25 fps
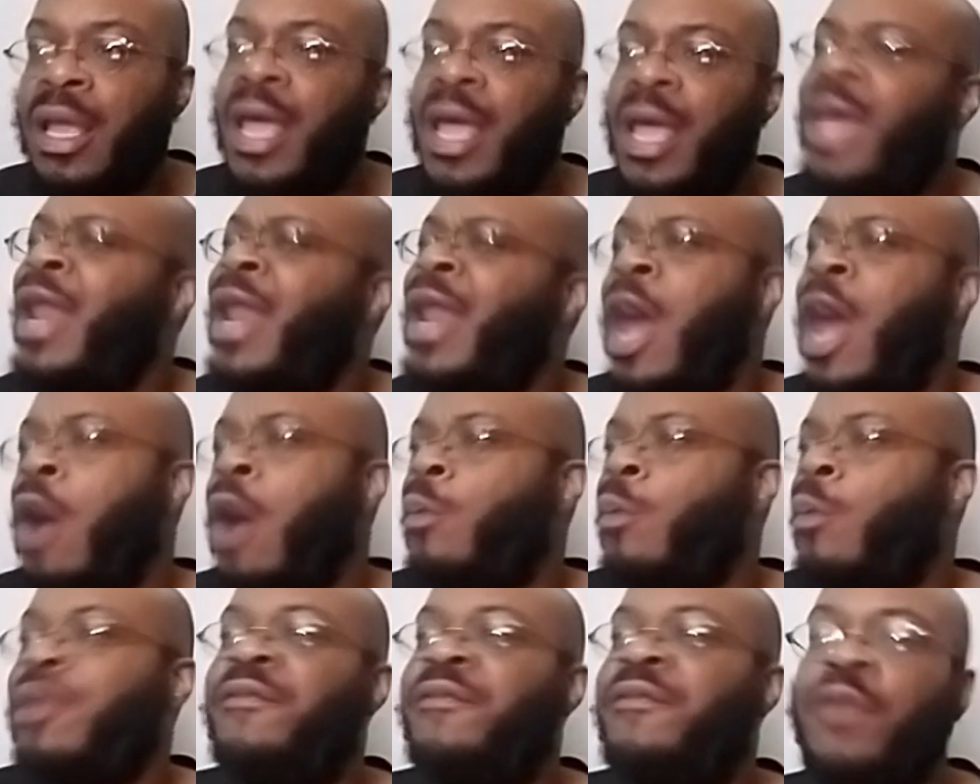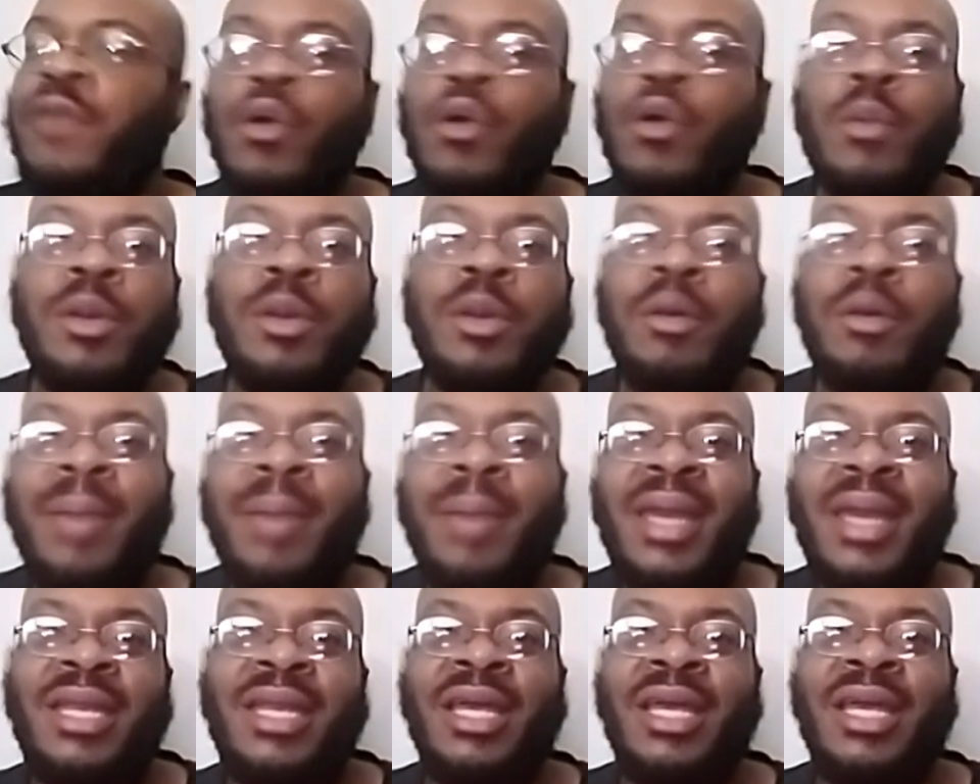And I don't want to fool with
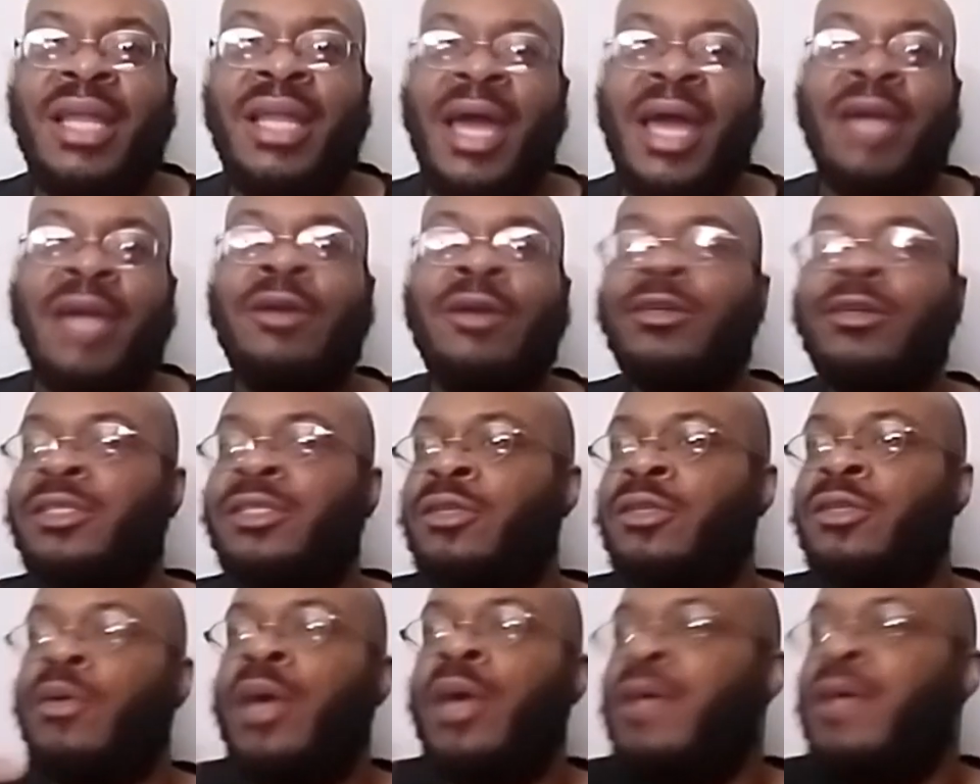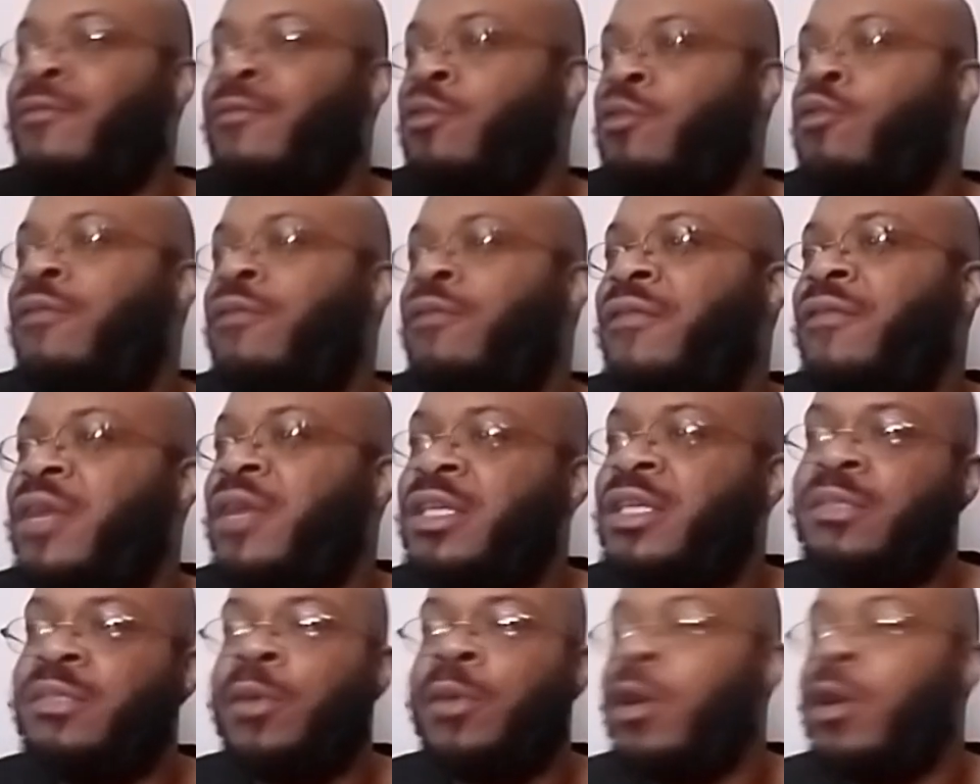nobody that like her. So if you
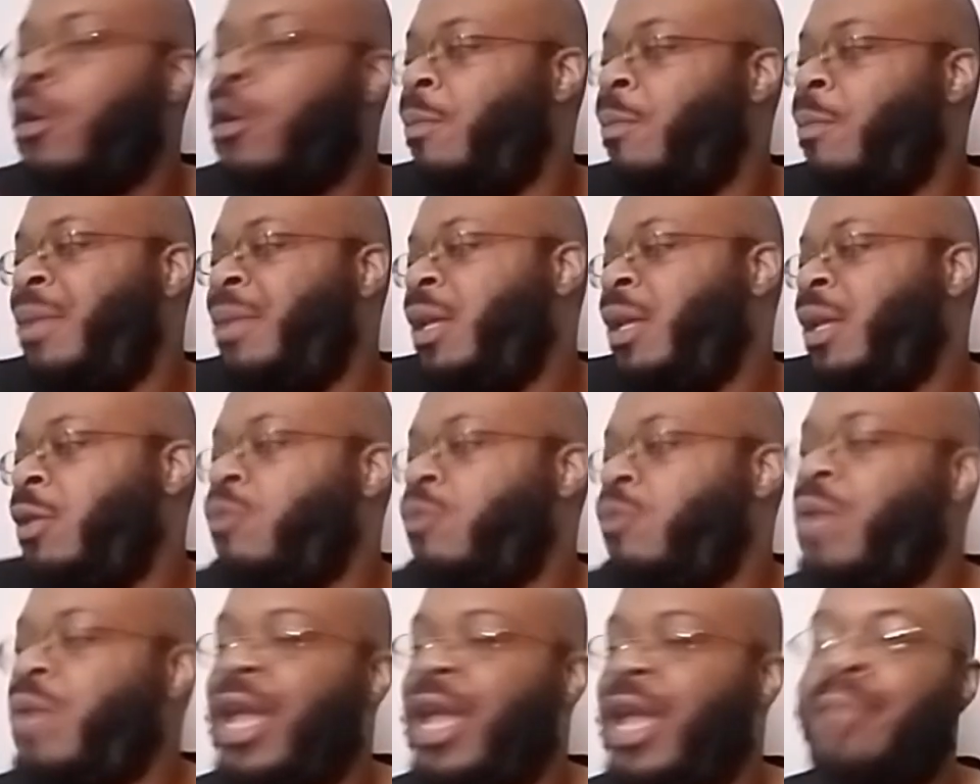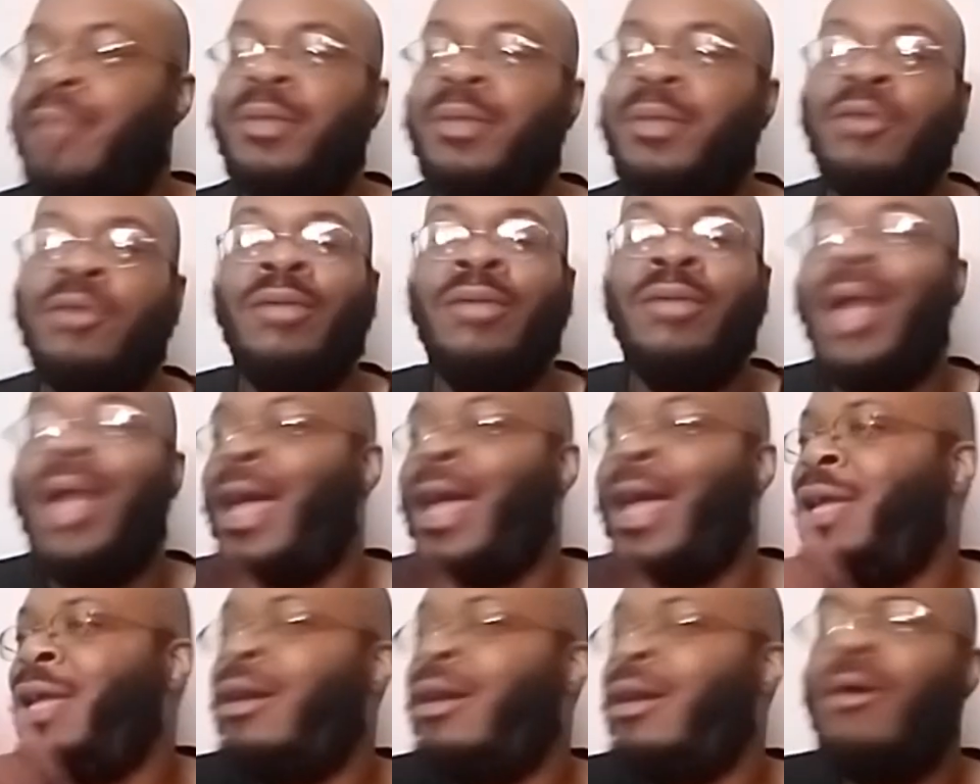friends with her, me and you can't be cool.
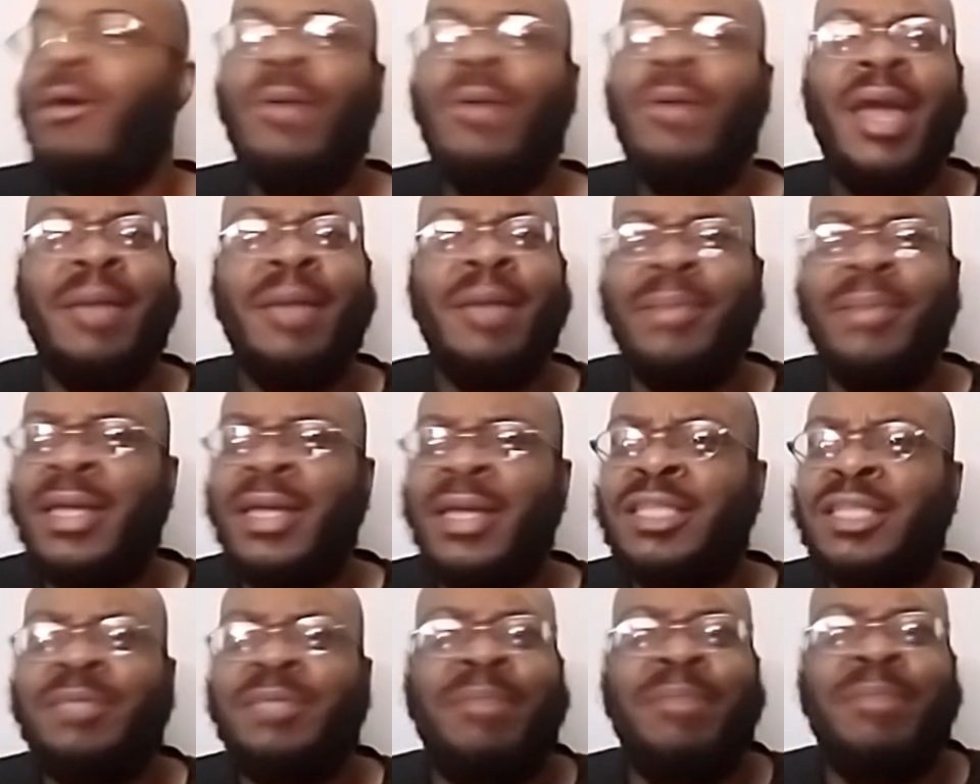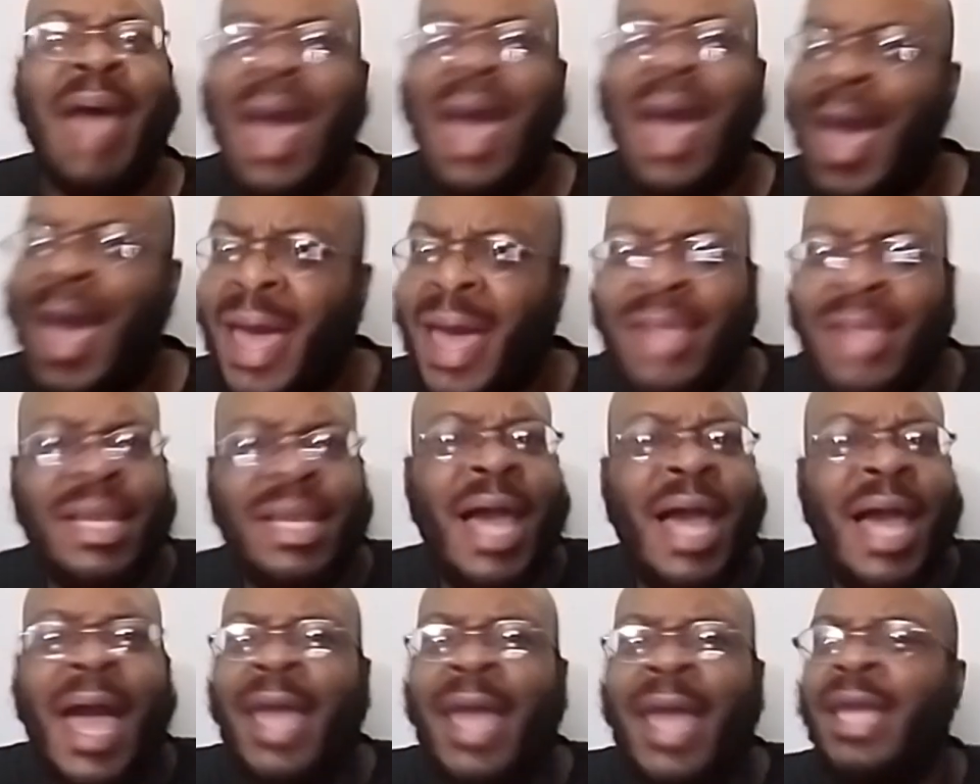Like, okay, bitch, bad.
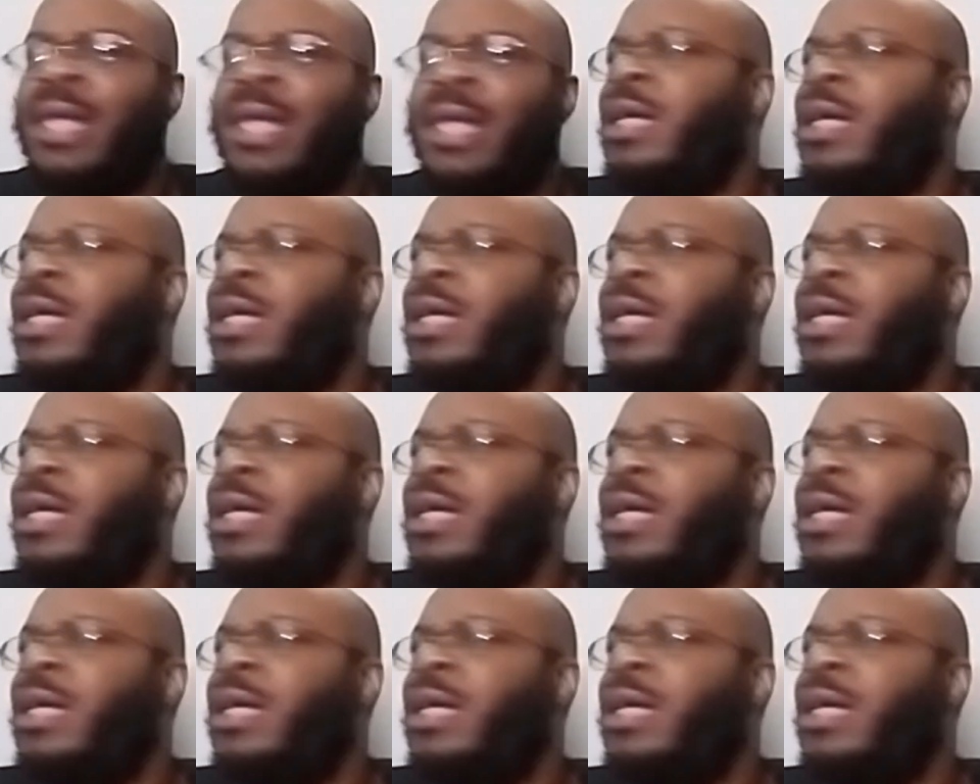Like,